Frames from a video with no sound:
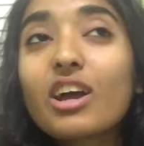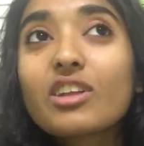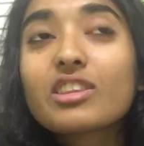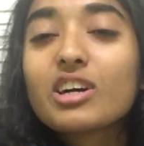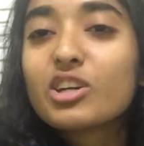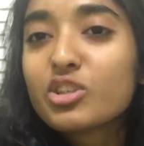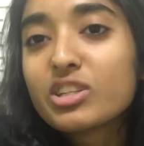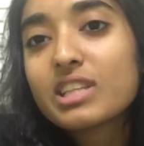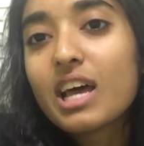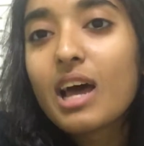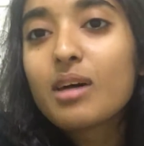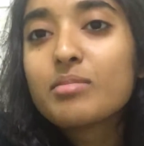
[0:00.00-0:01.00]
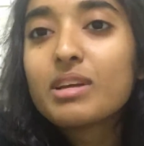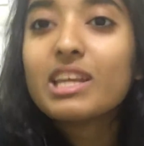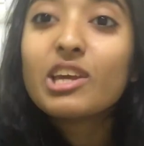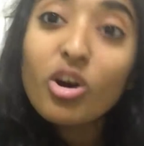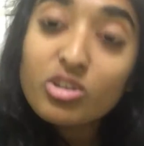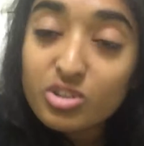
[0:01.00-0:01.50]
Got the 100th tab, and
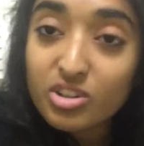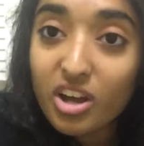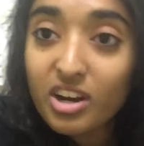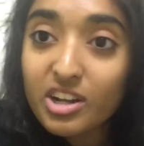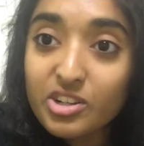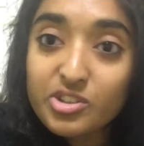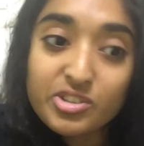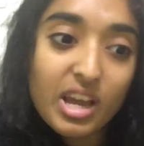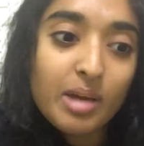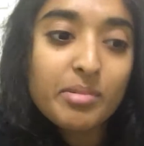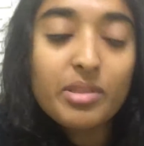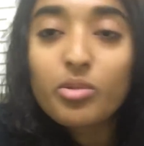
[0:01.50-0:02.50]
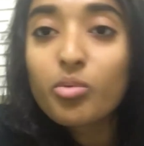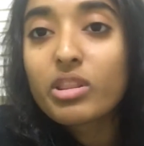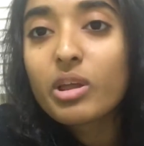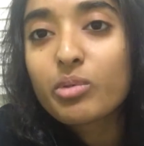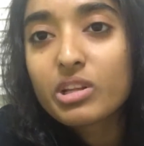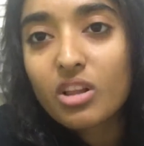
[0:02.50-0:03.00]
he also got a 100th tab, and then the one
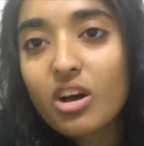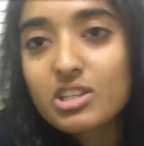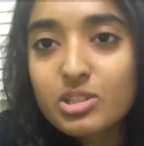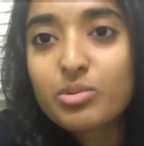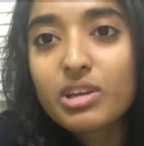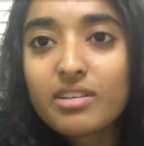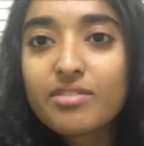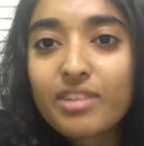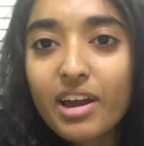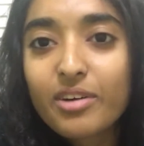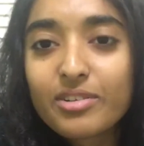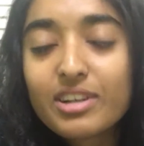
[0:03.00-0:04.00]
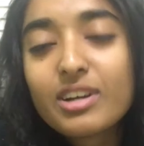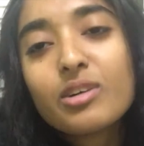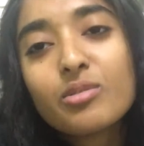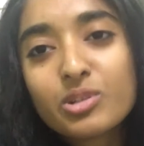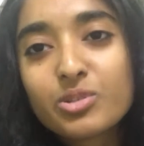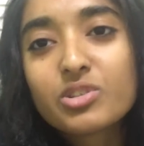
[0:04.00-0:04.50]
that we lost we had found,
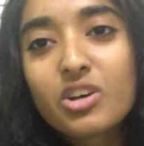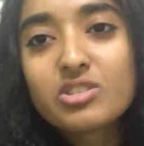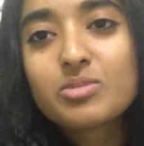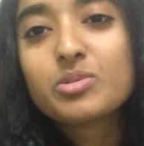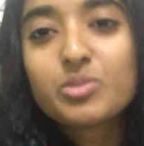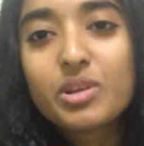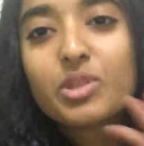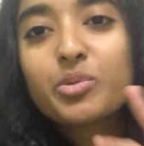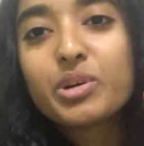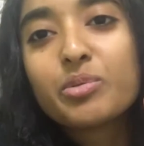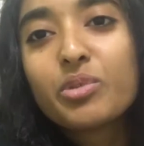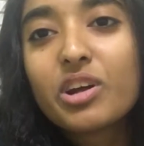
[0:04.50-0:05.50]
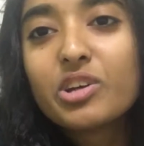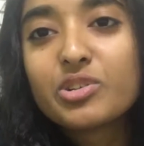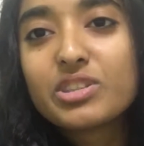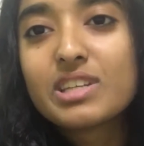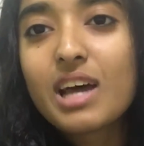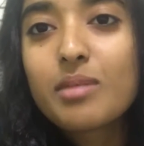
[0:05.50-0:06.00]
which was awesome. So we had 3 100th
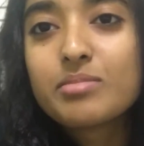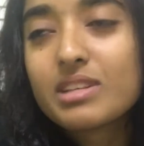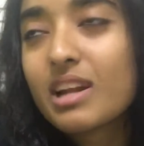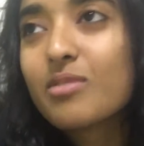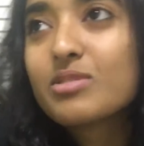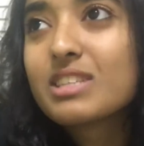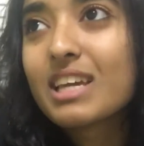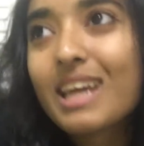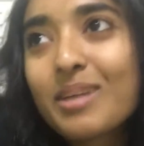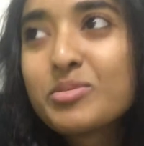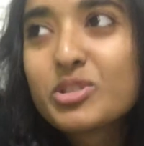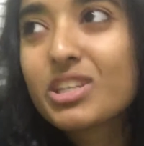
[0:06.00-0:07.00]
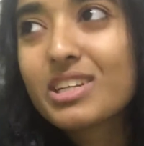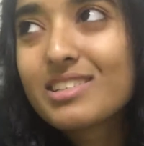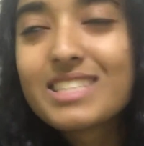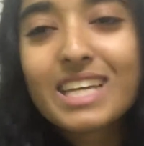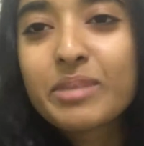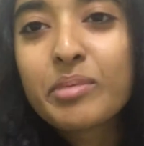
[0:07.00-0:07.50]
tabs, and I was like, I'm just gonna
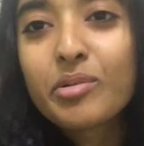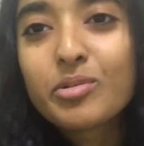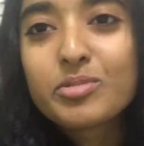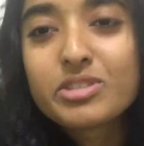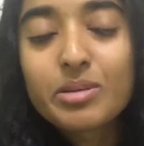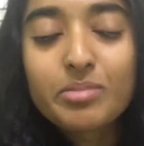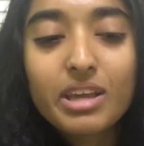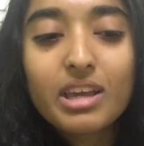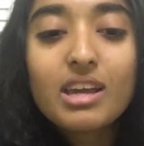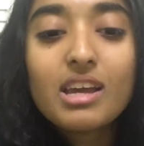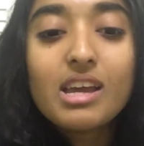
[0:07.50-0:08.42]
stick it in my room or something.